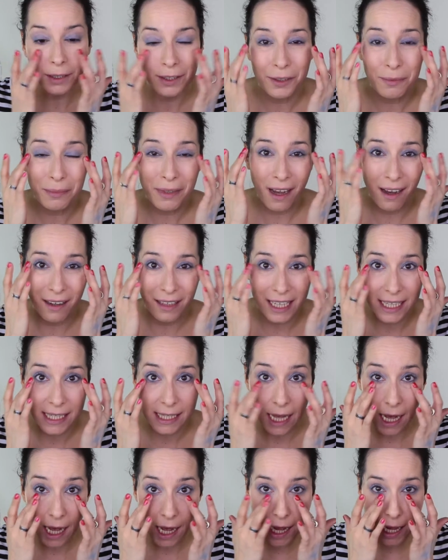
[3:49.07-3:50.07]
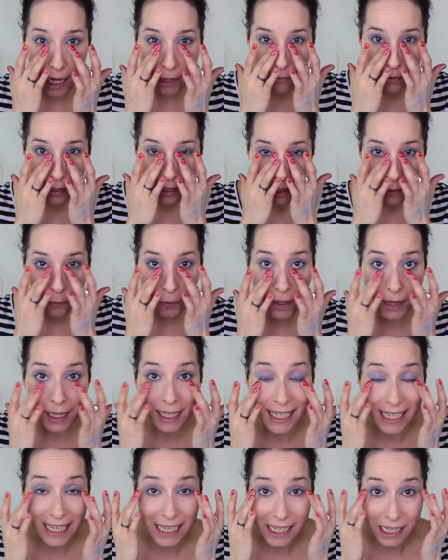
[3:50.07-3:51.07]
To be honest, I really want
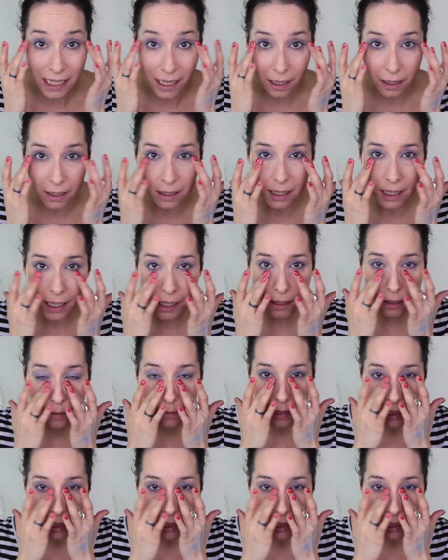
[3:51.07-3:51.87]
the Sisley concealer,